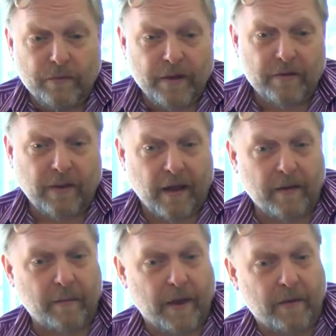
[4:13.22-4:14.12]
things down
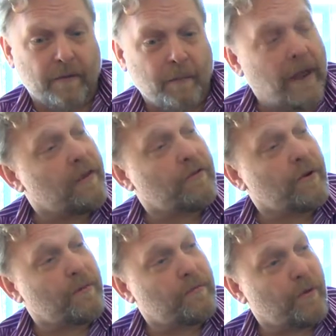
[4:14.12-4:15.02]
in, in
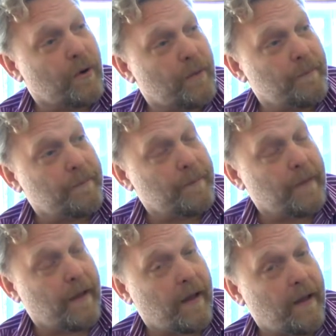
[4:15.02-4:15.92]
manuscript form,
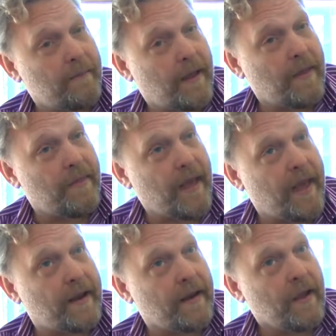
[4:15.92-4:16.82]
um, and
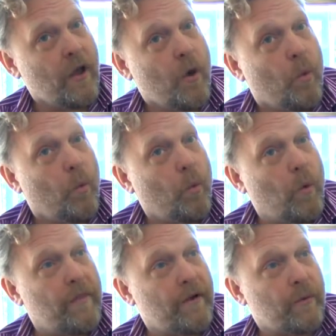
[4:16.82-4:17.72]
then
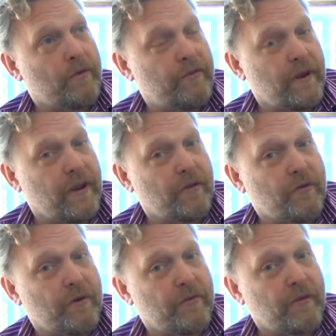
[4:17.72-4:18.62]
when there was an
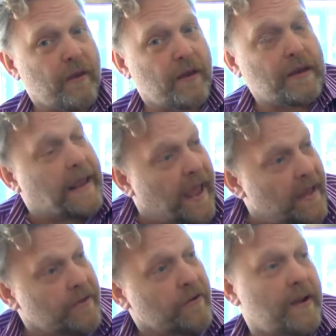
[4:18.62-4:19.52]
interest in
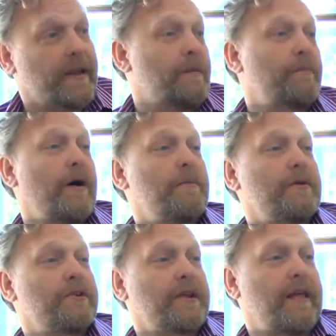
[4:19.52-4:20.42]
gathering and in
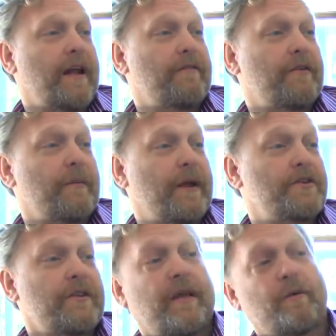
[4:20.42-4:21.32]
publishing that
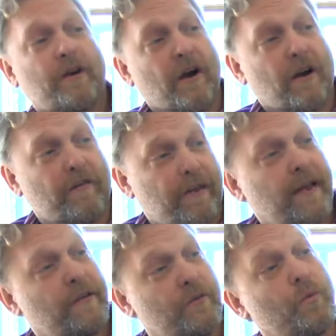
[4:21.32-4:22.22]
information, they would carve
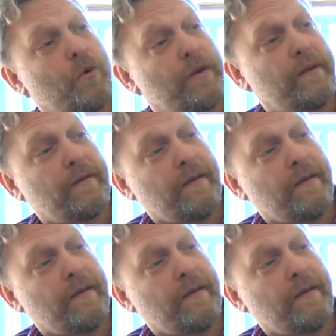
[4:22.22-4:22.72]
that into wood.